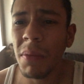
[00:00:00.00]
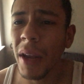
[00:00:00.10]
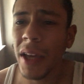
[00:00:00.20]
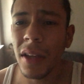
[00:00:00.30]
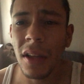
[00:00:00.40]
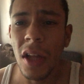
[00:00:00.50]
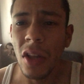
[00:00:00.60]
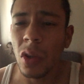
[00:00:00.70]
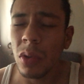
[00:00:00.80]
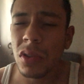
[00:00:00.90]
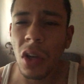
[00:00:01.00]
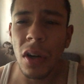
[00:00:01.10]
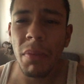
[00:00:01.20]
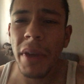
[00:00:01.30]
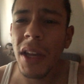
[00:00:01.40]
like, those
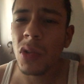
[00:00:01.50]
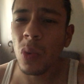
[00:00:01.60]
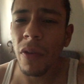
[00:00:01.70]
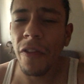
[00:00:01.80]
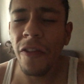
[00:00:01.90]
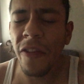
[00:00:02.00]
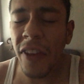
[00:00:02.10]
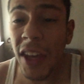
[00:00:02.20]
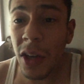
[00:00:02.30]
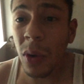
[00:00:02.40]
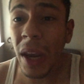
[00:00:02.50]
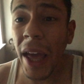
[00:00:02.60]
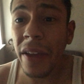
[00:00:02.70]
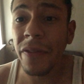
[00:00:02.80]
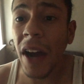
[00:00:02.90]
30 minutes will feel
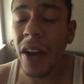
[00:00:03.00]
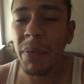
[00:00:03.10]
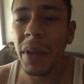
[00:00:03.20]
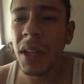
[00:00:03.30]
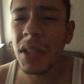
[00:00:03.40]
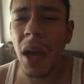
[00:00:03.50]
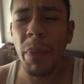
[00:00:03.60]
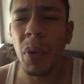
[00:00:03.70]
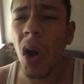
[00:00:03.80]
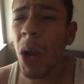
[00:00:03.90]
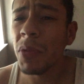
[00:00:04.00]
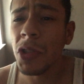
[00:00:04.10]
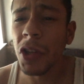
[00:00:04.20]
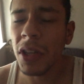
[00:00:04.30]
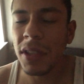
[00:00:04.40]
like 5 minutes. I
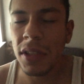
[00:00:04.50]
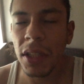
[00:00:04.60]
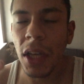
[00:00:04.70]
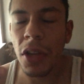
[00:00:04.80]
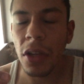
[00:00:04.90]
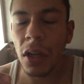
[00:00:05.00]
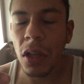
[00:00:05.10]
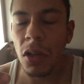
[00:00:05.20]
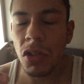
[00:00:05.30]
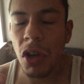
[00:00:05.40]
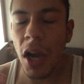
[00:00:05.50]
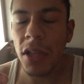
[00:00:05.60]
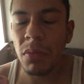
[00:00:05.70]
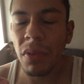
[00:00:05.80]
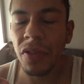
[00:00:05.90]
promise you, you're going to sit down, you're going to close your
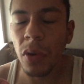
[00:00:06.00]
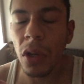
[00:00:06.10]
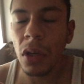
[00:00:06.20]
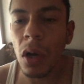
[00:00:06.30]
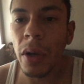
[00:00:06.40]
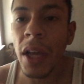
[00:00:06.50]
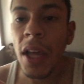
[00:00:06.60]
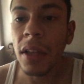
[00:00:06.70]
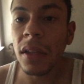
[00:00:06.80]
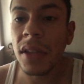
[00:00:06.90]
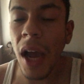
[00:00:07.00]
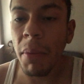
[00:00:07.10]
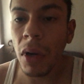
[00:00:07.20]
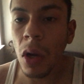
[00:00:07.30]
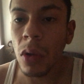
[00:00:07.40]
eyes, and before you know it, the
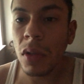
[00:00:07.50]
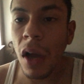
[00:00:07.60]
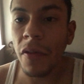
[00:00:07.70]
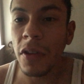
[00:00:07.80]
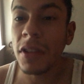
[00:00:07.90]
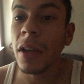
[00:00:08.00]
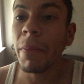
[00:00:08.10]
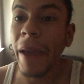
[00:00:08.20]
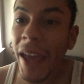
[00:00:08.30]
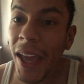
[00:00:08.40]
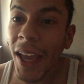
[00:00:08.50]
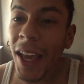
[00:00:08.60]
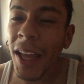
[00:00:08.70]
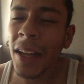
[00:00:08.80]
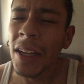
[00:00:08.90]
timer goes off. And it's like,
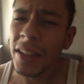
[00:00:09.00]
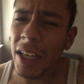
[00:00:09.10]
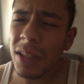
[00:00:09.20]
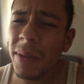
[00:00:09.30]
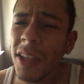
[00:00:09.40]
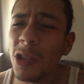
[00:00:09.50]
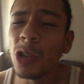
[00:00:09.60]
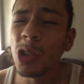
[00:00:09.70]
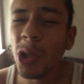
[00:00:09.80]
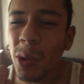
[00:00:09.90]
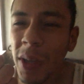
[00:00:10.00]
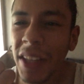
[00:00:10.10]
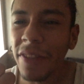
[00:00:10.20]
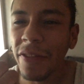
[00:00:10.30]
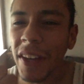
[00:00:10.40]
man, that's because you're
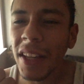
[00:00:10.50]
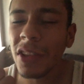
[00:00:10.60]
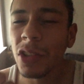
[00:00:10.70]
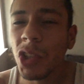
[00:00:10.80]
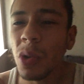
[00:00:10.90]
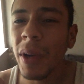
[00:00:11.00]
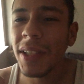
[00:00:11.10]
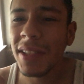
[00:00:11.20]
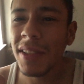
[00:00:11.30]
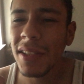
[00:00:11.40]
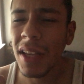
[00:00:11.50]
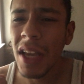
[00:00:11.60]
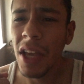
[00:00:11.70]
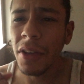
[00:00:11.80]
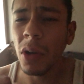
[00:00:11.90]
truly feeling your true essence.
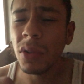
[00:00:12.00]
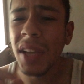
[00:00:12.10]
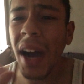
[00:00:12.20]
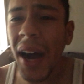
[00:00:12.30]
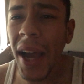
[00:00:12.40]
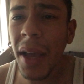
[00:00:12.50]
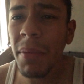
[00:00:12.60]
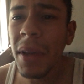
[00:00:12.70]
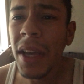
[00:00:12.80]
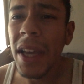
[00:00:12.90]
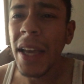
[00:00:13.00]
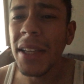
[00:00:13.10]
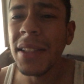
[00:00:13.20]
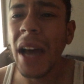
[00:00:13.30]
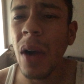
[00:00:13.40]
You know, time
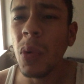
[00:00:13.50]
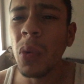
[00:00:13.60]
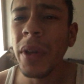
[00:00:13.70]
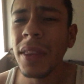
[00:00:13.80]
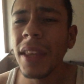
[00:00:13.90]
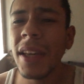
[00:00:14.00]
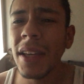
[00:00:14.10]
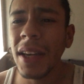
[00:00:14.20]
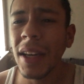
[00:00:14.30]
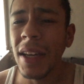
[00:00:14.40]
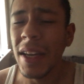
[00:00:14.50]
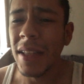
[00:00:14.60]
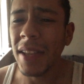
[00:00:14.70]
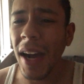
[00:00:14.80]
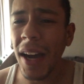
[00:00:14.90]
is not what we think.
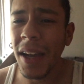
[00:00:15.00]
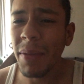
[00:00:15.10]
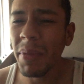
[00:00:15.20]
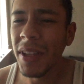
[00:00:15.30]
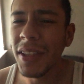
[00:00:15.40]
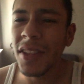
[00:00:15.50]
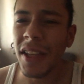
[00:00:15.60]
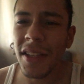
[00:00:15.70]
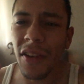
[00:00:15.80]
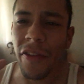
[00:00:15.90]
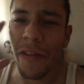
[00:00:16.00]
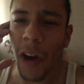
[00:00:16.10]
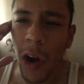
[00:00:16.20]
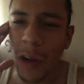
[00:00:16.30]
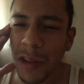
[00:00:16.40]
Time is a
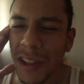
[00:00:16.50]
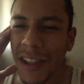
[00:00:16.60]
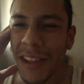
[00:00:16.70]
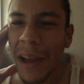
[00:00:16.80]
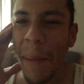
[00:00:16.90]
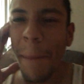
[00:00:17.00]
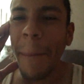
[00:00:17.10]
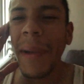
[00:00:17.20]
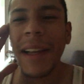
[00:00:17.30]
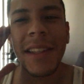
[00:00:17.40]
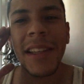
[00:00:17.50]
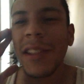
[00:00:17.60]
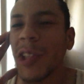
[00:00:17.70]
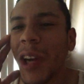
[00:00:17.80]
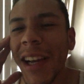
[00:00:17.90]
false,
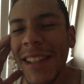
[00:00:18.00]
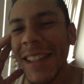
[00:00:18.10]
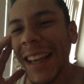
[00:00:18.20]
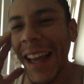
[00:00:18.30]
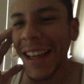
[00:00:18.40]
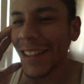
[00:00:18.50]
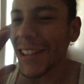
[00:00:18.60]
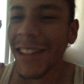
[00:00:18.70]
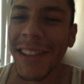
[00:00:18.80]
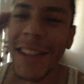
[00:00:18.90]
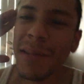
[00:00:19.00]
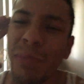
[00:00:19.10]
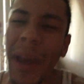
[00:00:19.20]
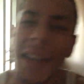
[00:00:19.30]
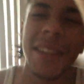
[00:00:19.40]
it's crazy. Like, just
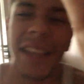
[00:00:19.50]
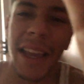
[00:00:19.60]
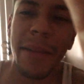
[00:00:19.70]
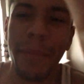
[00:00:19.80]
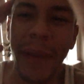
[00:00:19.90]
meditate.